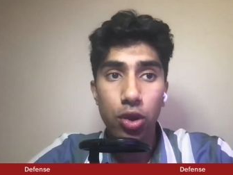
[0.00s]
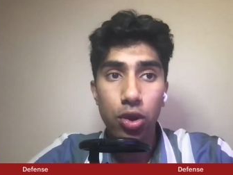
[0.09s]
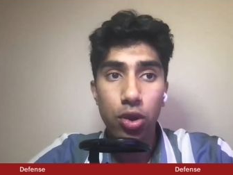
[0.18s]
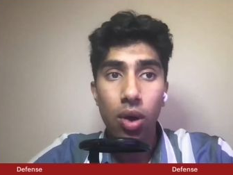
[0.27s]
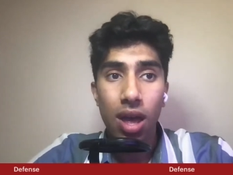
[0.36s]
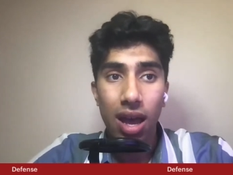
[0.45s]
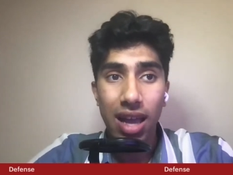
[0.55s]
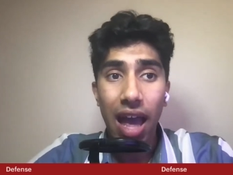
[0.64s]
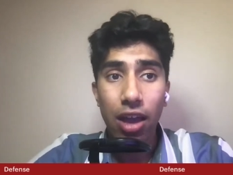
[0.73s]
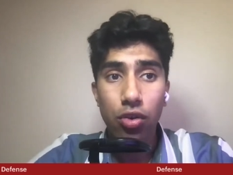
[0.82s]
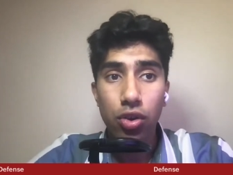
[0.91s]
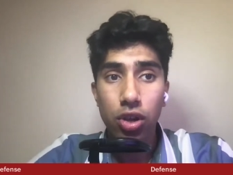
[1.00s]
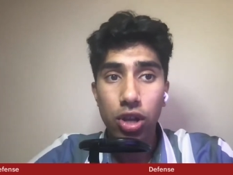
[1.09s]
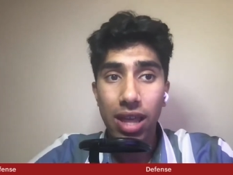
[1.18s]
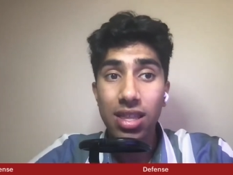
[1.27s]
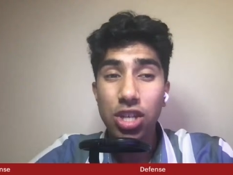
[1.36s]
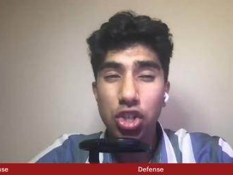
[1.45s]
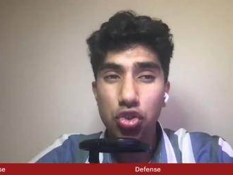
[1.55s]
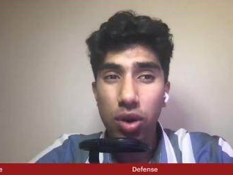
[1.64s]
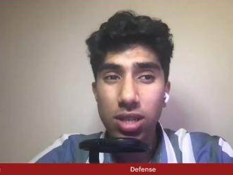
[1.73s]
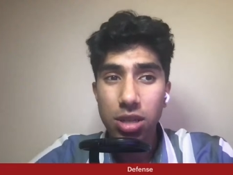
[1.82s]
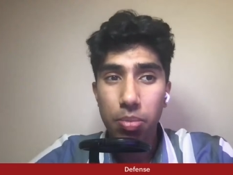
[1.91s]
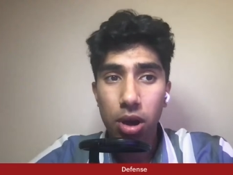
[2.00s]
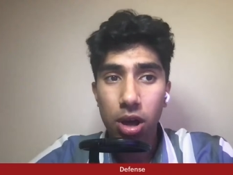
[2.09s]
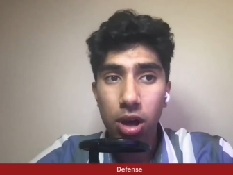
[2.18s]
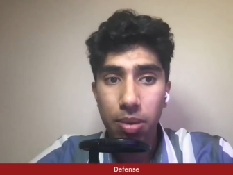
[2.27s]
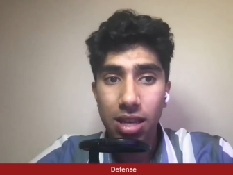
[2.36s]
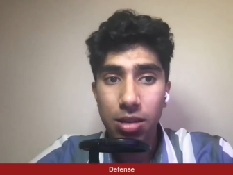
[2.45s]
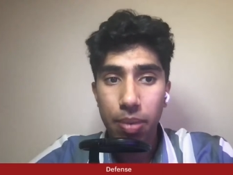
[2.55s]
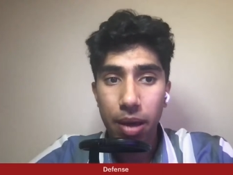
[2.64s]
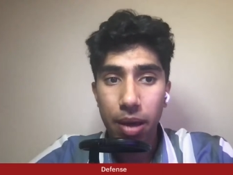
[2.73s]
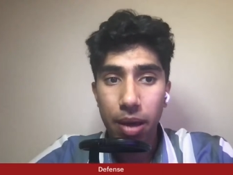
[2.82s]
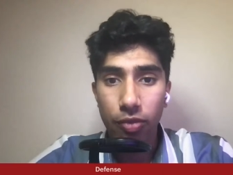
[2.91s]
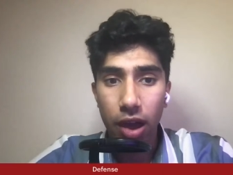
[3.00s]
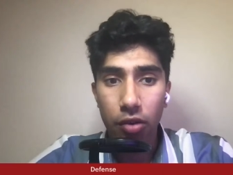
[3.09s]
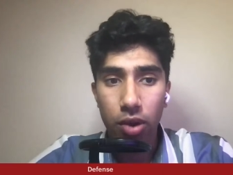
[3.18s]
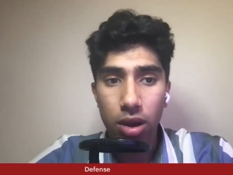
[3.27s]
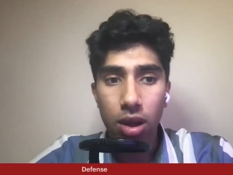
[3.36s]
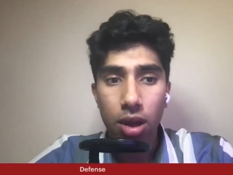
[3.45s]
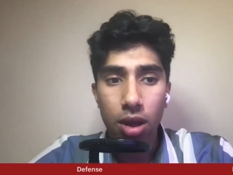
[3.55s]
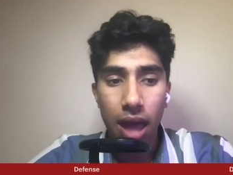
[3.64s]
a guy who you can at least trust upon to be a dependable veteran.